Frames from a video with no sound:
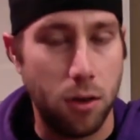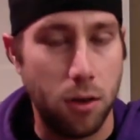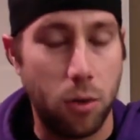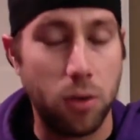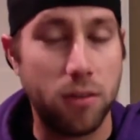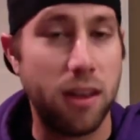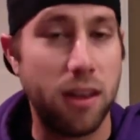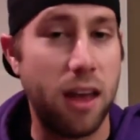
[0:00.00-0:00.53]

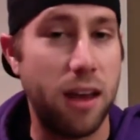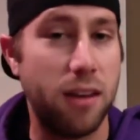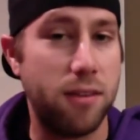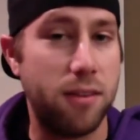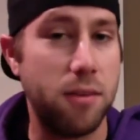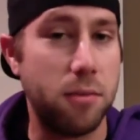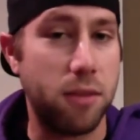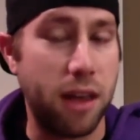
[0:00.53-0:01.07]
Once again, it
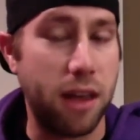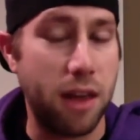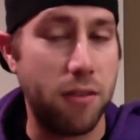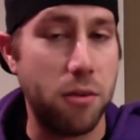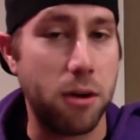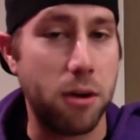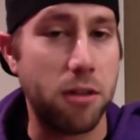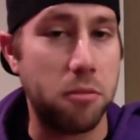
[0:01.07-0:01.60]
seems like
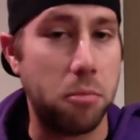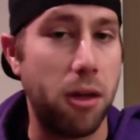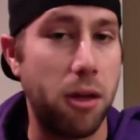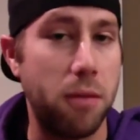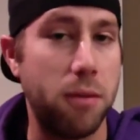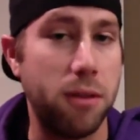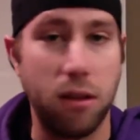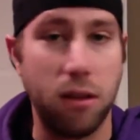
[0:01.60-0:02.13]
everybody's
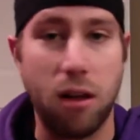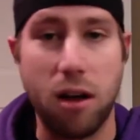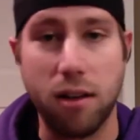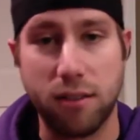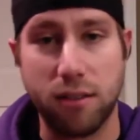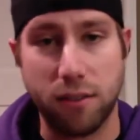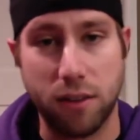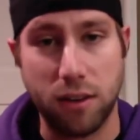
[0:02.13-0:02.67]
blaming the loss
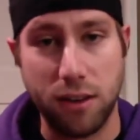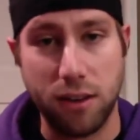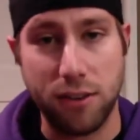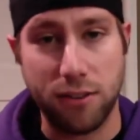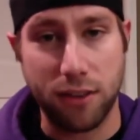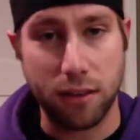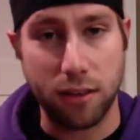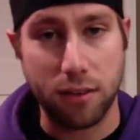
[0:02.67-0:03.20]
on the
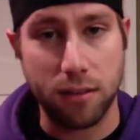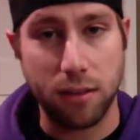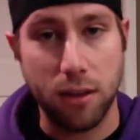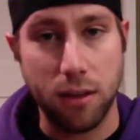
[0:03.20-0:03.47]
defense.